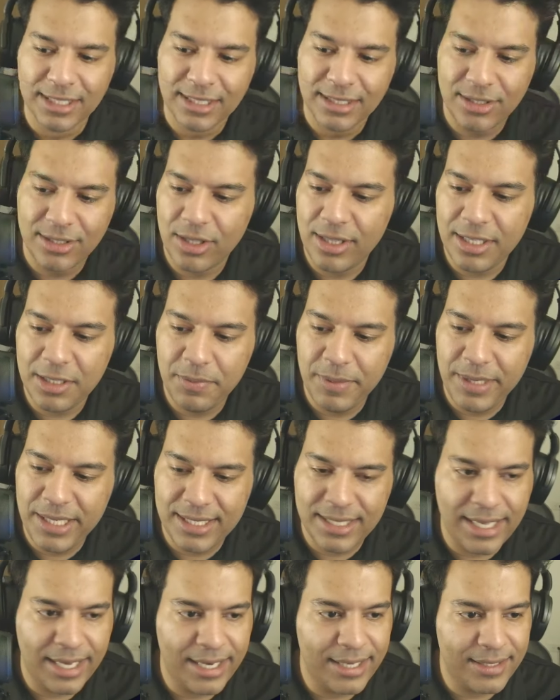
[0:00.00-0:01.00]
So this
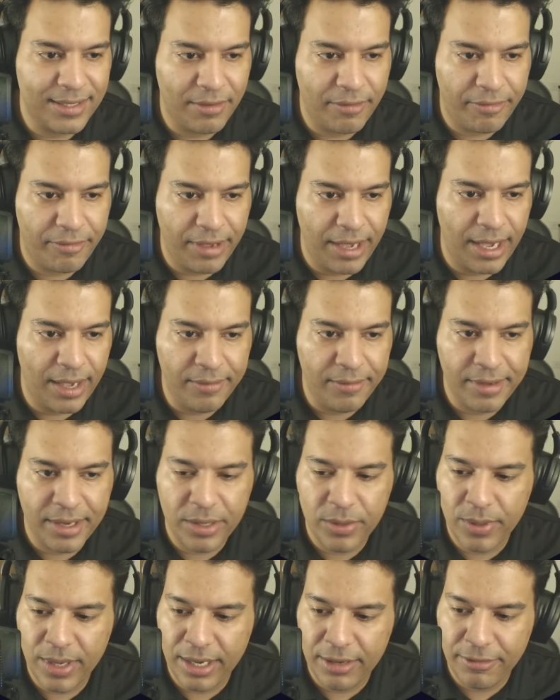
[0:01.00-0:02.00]
means there is a way where
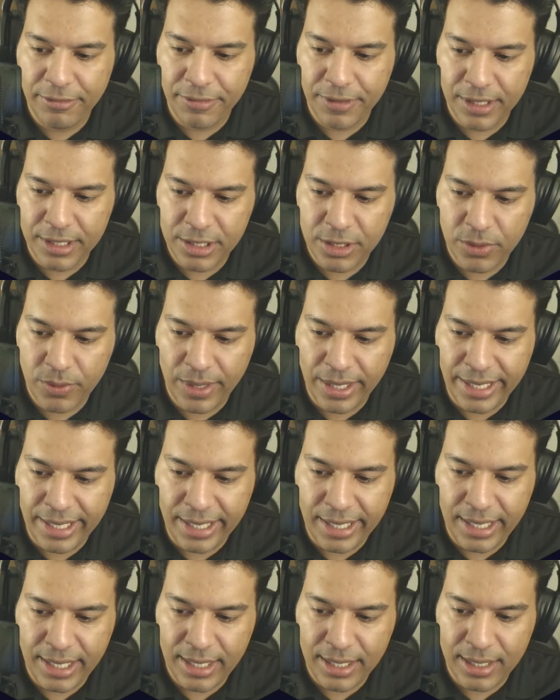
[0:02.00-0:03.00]
you can first
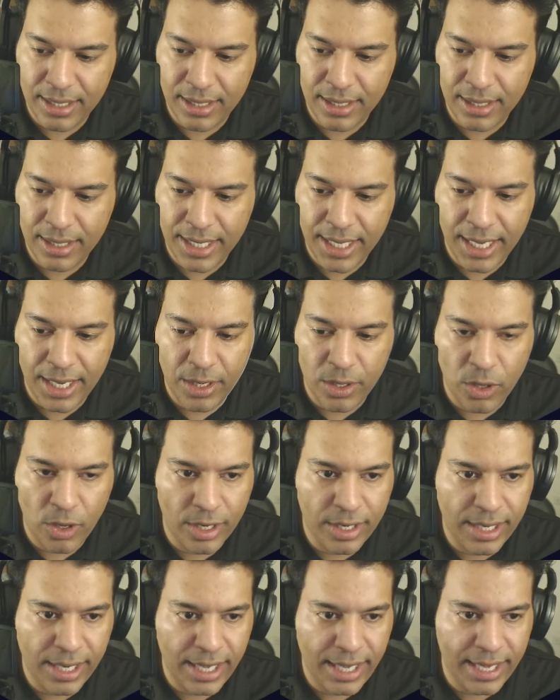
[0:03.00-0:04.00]
quickly gain
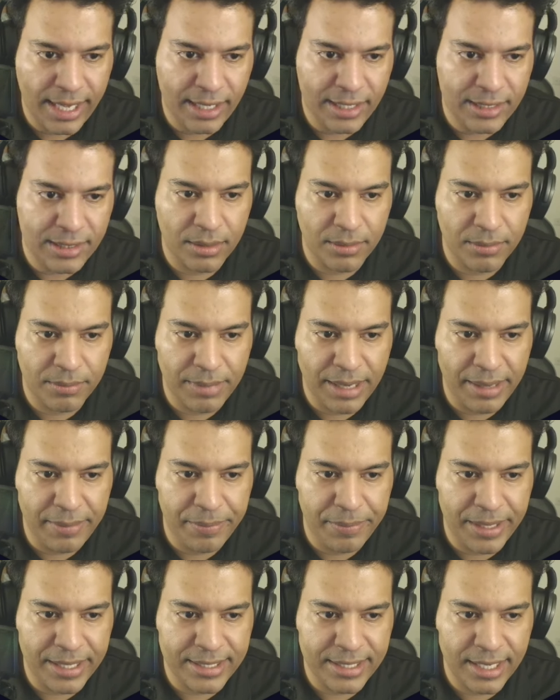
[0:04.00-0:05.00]
on X by
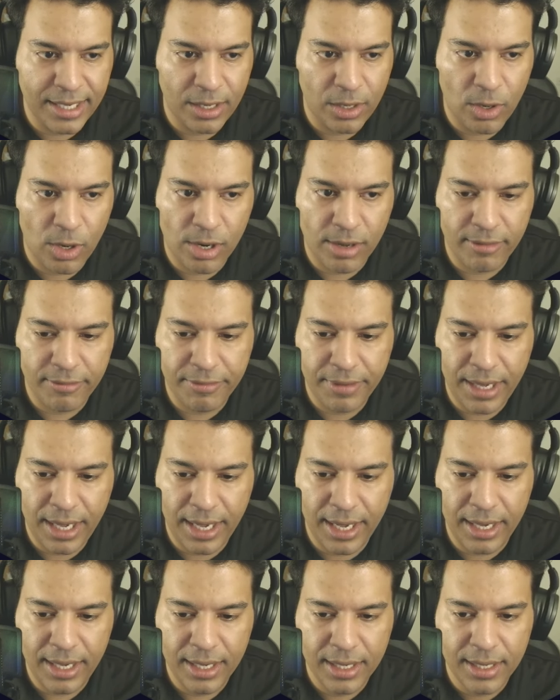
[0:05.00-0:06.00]
pressing a lot of
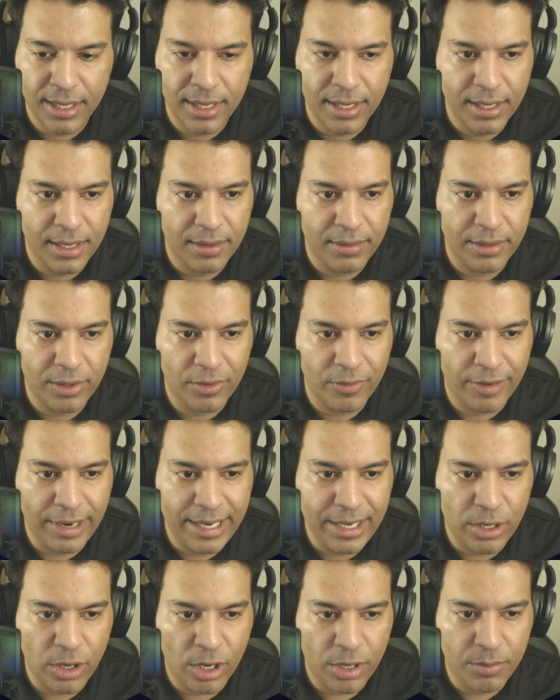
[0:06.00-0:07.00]
A while
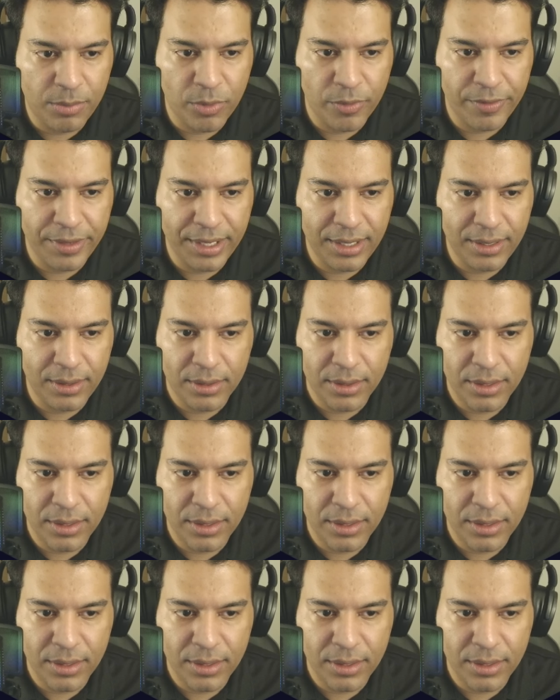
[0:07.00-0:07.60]
not moving